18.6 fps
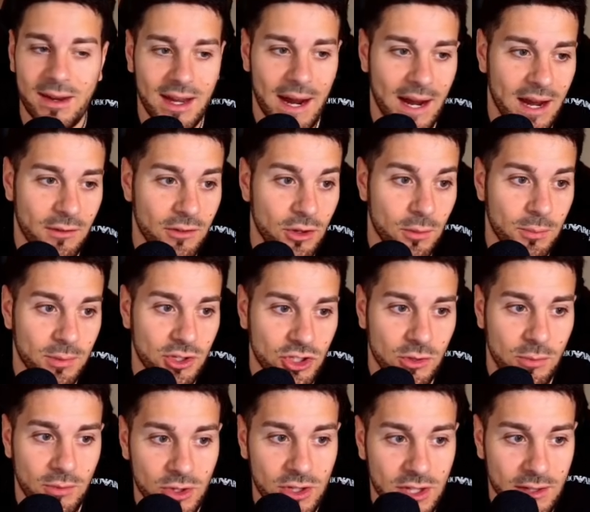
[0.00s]
after
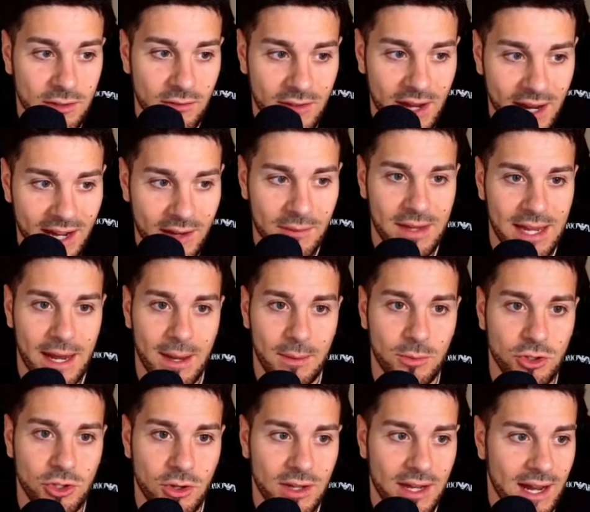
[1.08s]
bishop to e5,
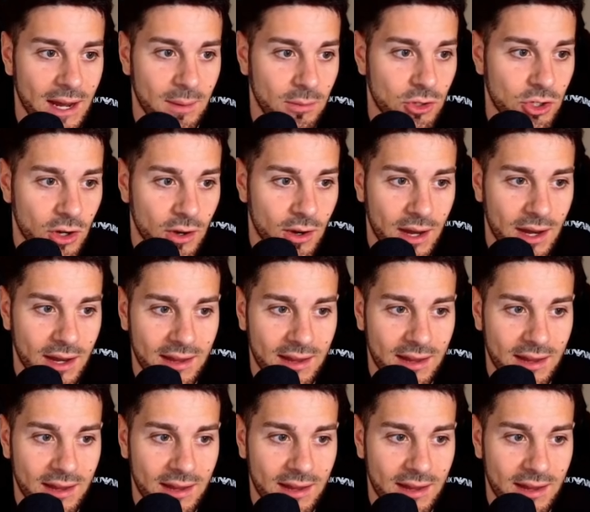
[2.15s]
capture,